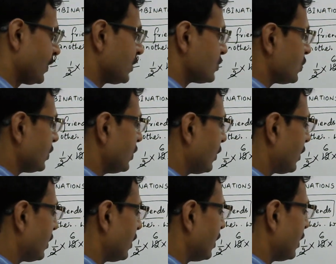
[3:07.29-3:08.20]
So
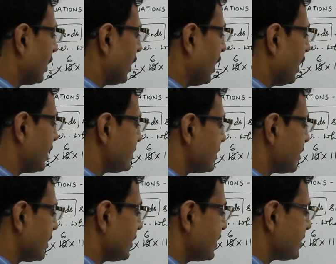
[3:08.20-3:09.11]
your answer
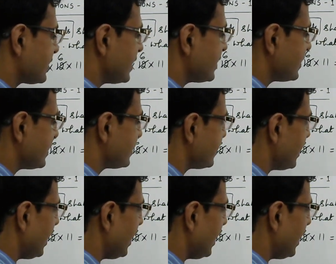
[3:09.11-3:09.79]
in this case is